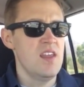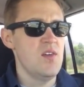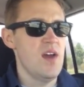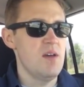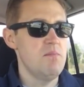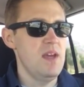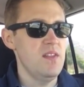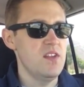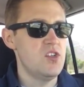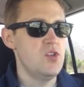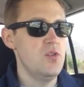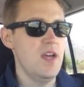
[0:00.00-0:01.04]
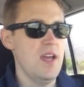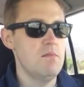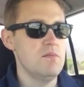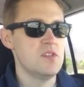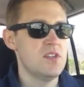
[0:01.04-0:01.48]
You had mainly 2
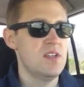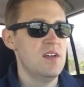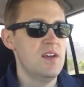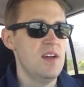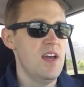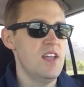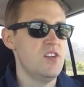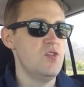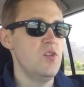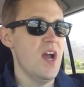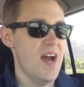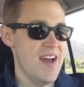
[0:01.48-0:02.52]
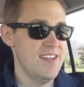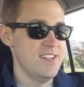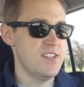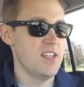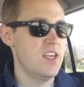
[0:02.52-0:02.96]
games and 2
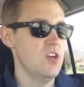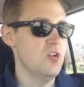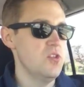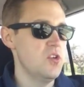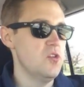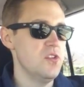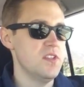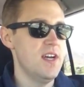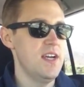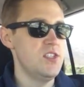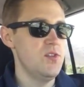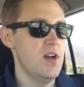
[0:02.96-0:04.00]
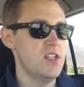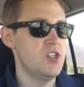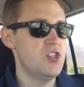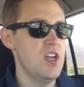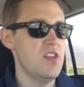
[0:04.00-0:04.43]
guys that killed the Golden Knights. You
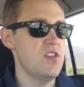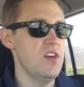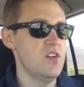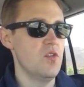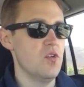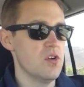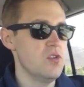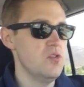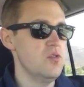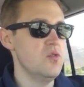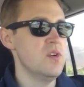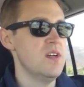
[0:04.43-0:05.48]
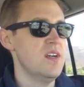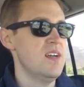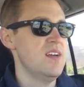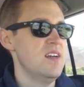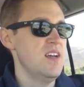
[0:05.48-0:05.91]
had Shea Theodore, who,
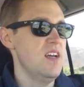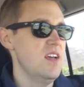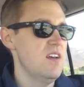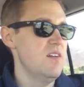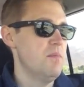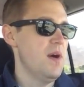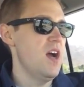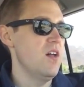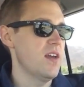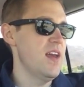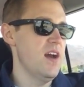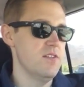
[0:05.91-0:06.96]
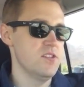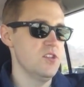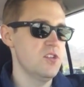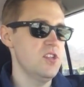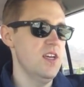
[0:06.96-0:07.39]
by all
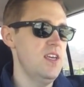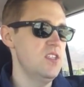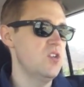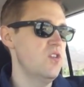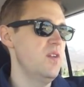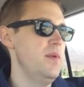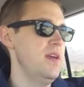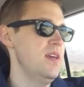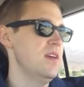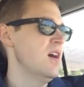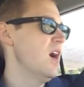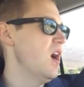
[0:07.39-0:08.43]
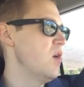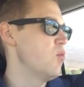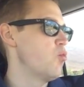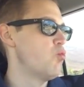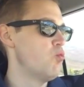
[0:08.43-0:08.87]
accounts, looks like he's going to be a
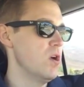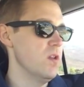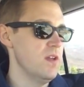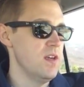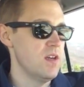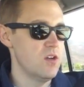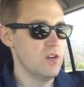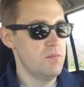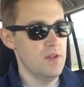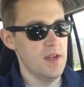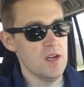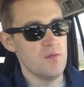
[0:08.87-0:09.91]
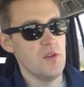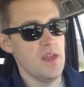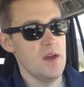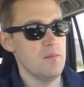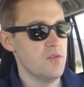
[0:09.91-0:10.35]
really good player for
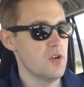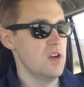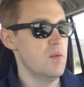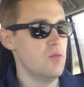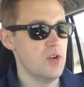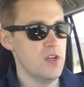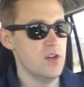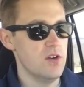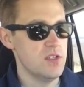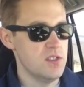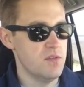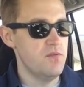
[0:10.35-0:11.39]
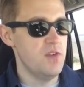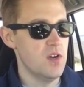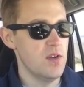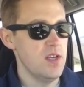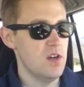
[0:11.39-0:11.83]
them for a number of years. He's a
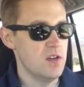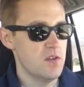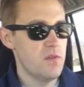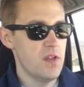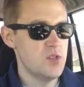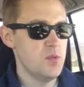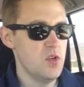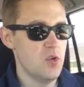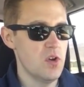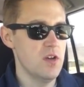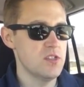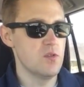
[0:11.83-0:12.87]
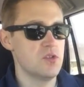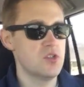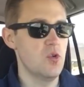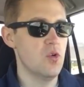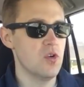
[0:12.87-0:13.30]
very young defenseman who can also
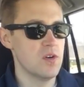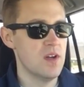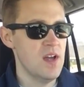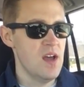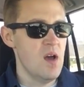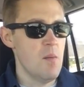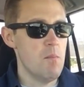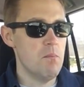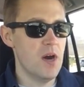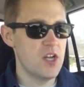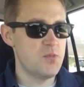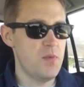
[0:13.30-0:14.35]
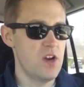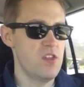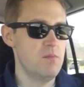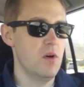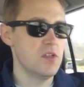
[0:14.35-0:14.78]
score much better
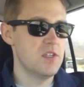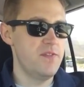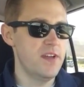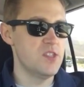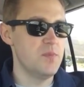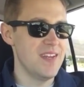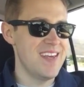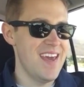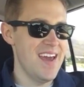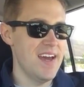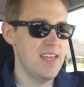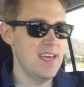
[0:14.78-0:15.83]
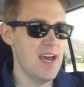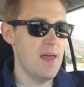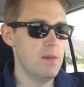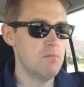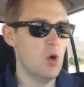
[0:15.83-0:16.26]
than most defensemen can. He
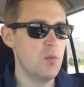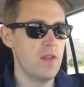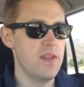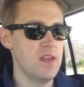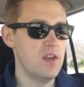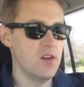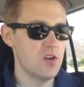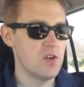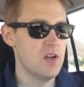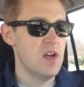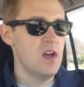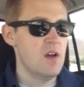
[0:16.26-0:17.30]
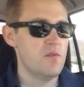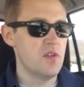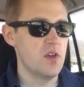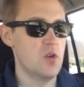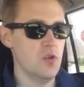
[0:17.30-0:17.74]
had the moment of the year
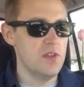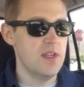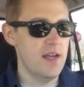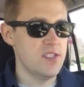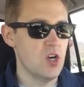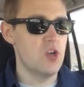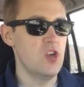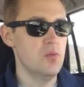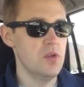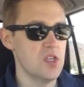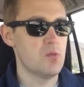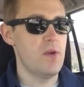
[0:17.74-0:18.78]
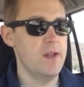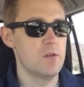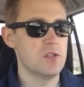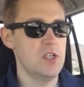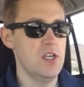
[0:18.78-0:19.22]
for the Golden Knights, arguably in the
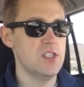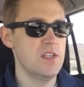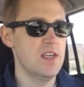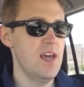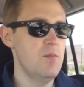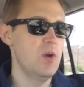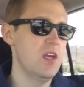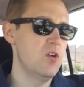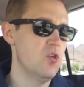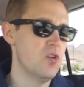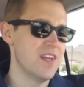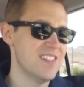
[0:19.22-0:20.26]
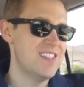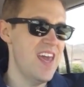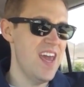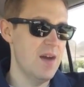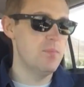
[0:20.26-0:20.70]
regular season, the game-winning goal against
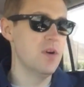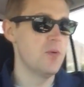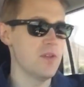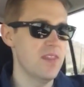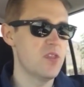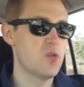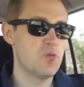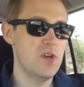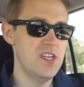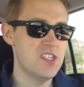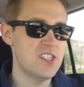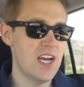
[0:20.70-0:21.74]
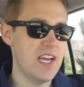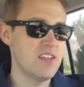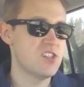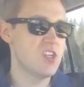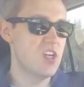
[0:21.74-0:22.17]
Tampa with 3
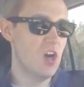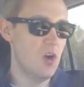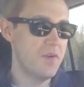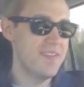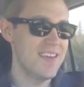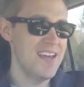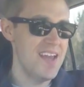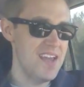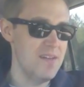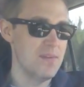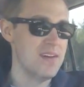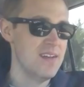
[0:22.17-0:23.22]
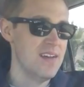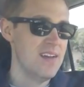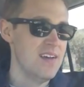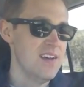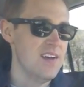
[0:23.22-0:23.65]
seconds to go in the
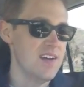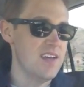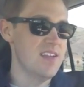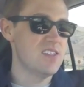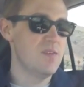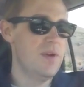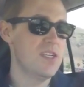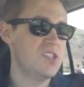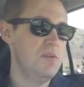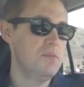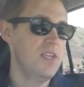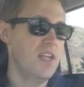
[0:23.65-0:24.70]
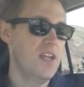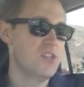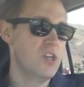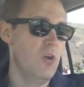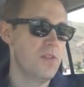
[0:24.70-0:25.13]
game against the best team in the
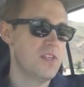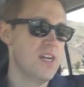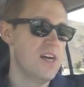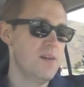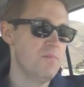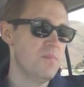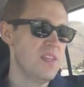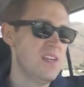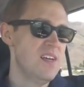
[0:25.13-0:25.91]
NHL at the time.